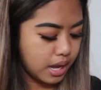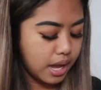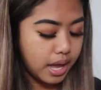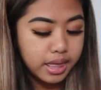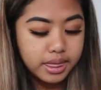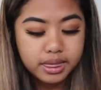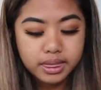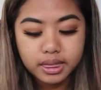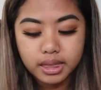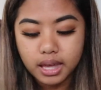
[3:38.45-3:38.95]

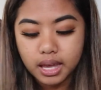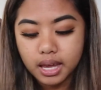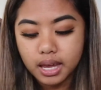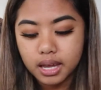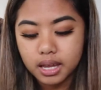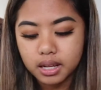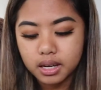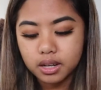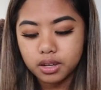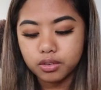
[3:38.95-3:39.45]
And
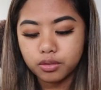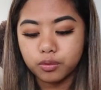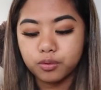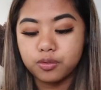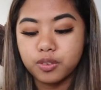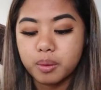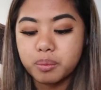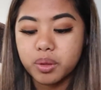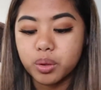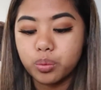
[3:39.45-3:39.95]
then
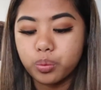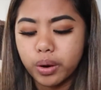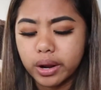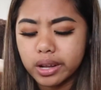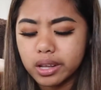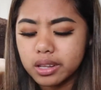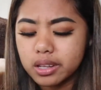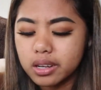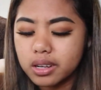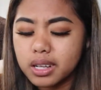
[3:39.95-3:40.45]
from the
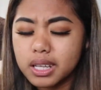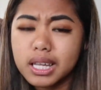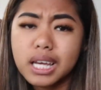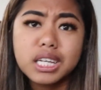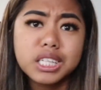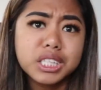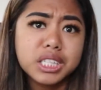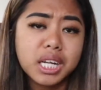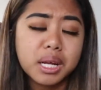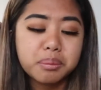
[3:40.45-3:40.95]
regular
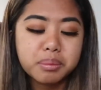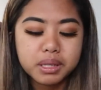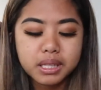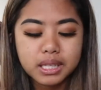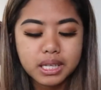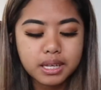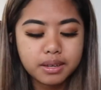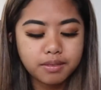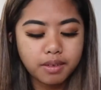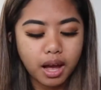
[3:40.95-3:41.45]
collection, I
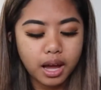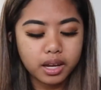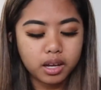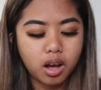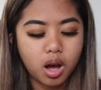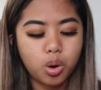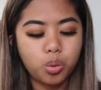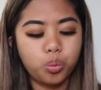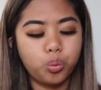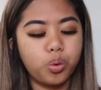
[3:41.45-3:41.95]
believe, I
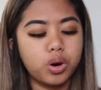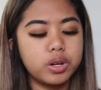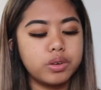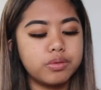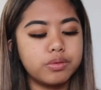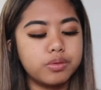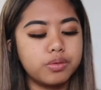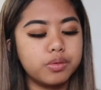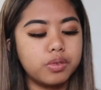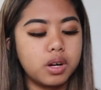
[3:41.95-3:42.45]
got
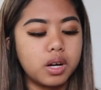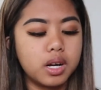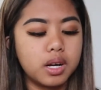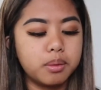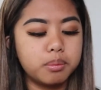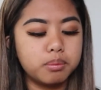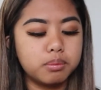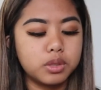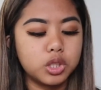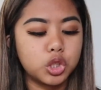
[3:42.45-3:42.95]
one
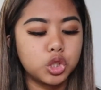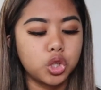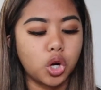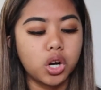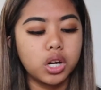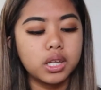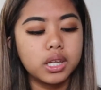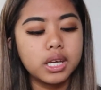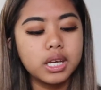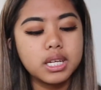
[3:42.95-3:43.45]

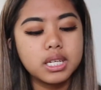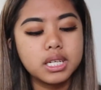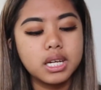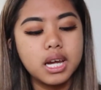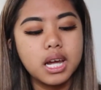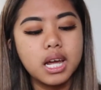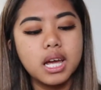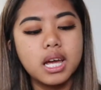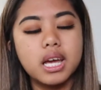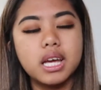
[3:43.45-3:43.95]
Starlet.
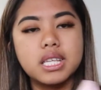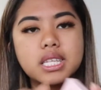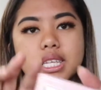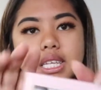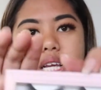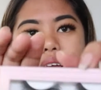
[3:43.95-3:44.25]
It's